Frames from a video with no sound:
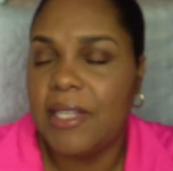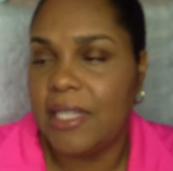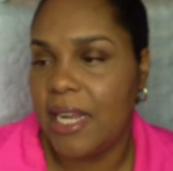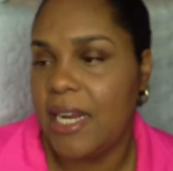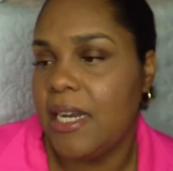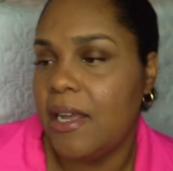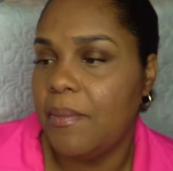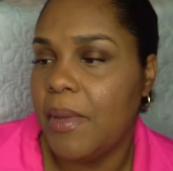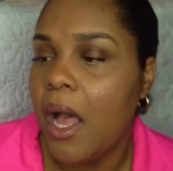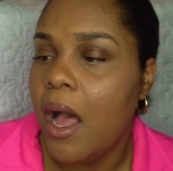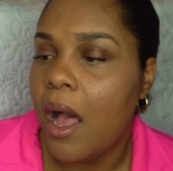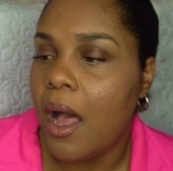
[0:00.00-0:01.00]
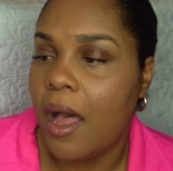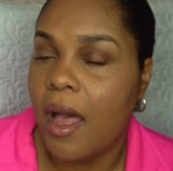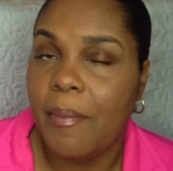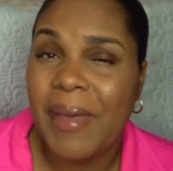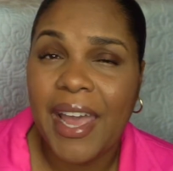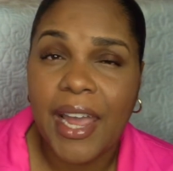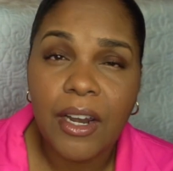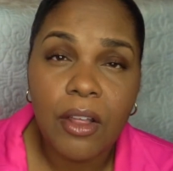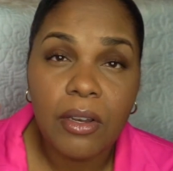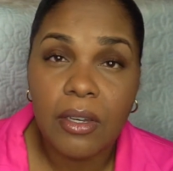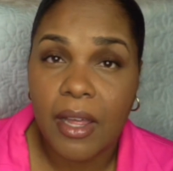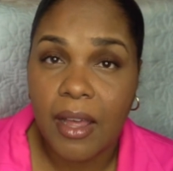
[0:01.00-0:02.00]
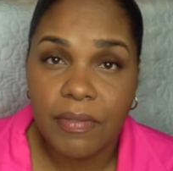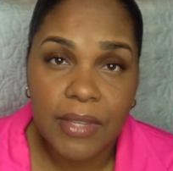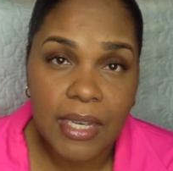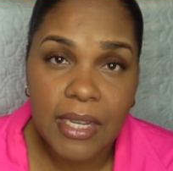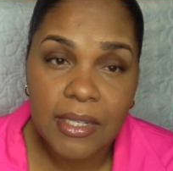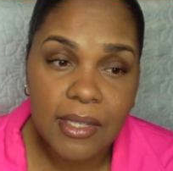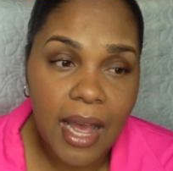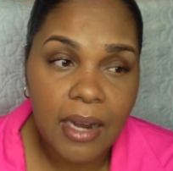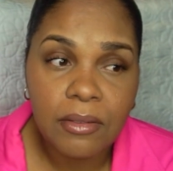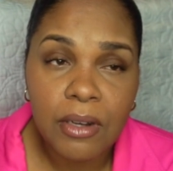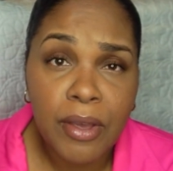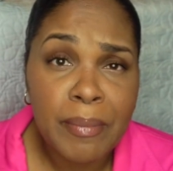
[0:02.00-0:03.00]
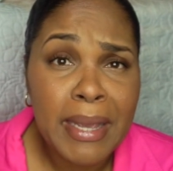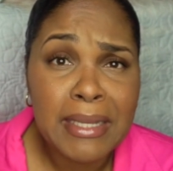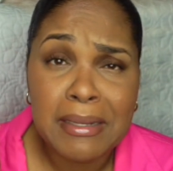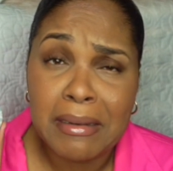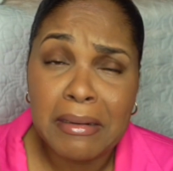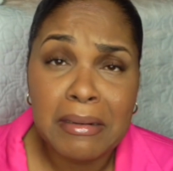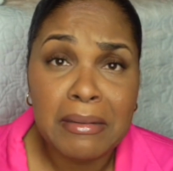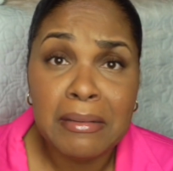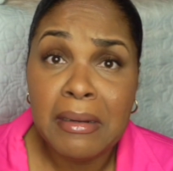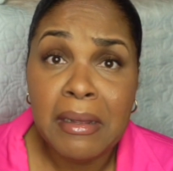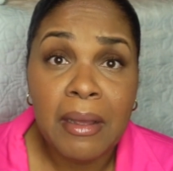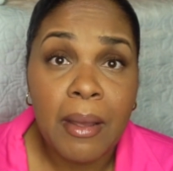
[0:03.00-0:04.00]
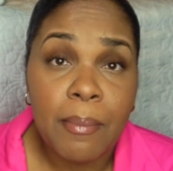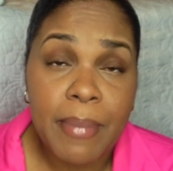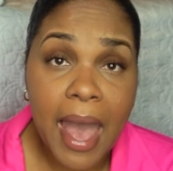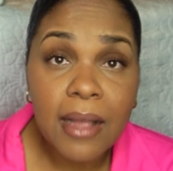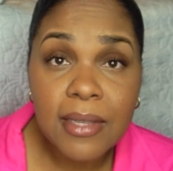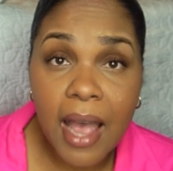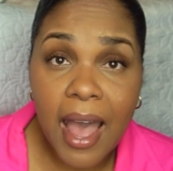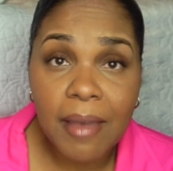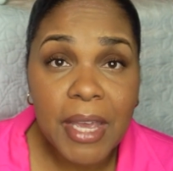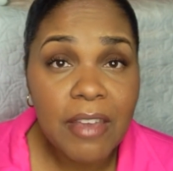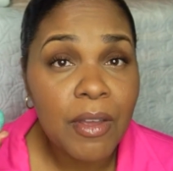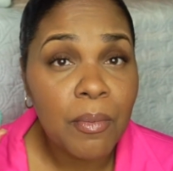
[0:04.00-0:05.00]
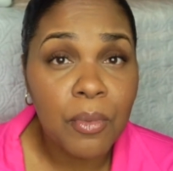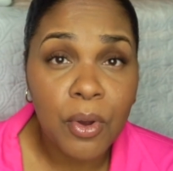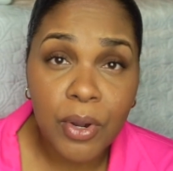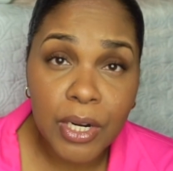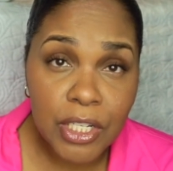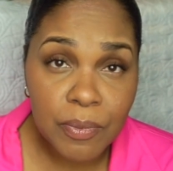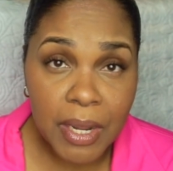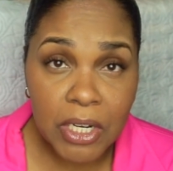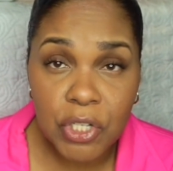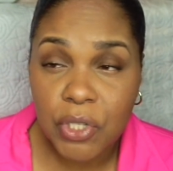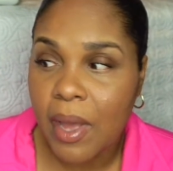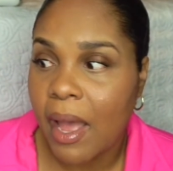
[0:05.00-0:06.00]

seen them. Halo loved these. I don't know, it makes her bath time even more special,